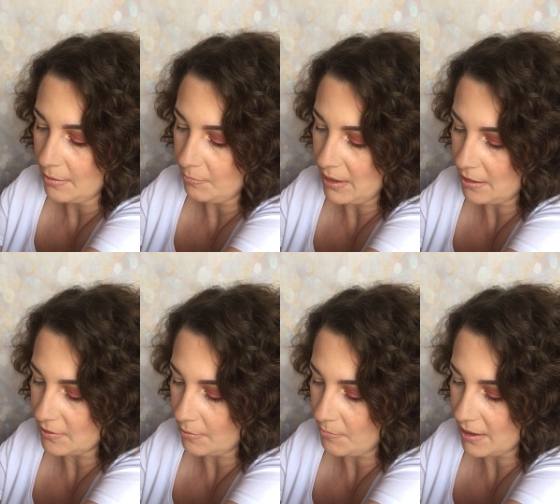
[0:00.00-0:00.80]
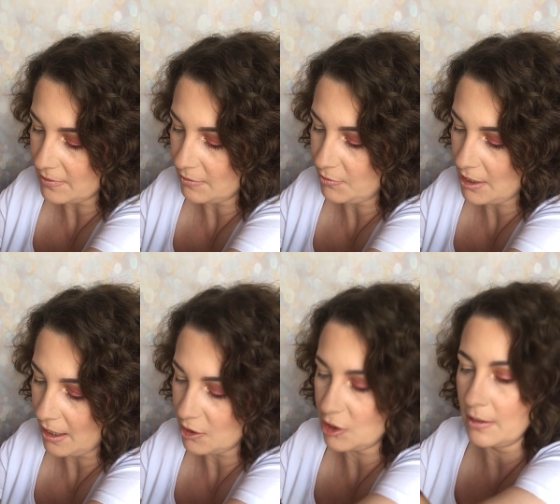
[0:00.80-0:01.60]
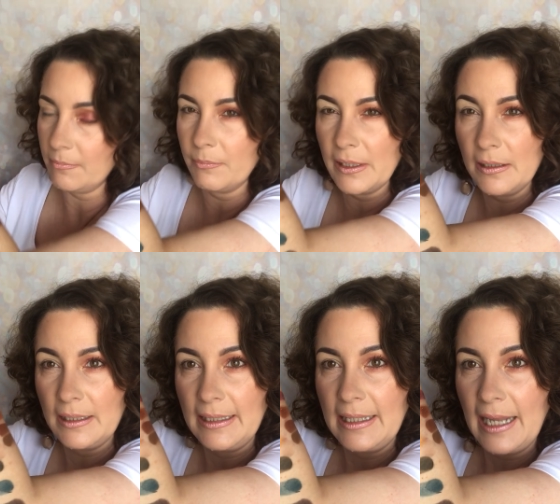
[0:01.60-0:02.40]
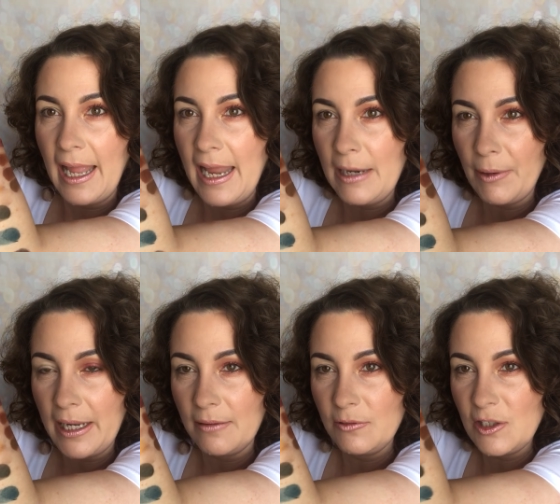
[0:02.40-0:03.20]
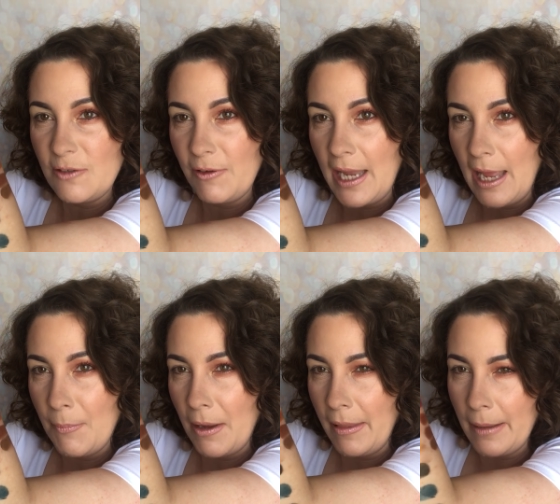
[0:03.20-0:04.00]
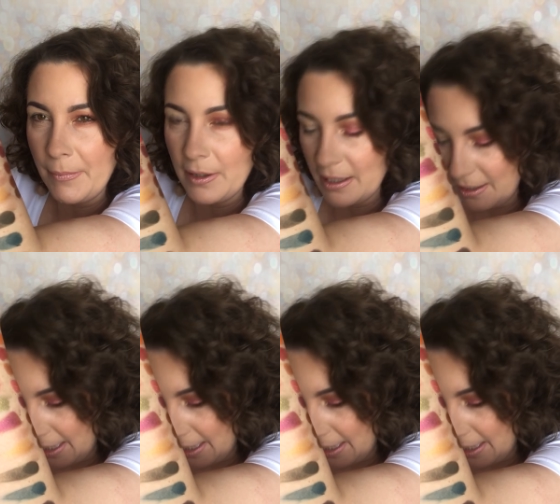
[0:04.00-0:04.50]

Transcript: because I must have touched them. But anyway, just forget about that mark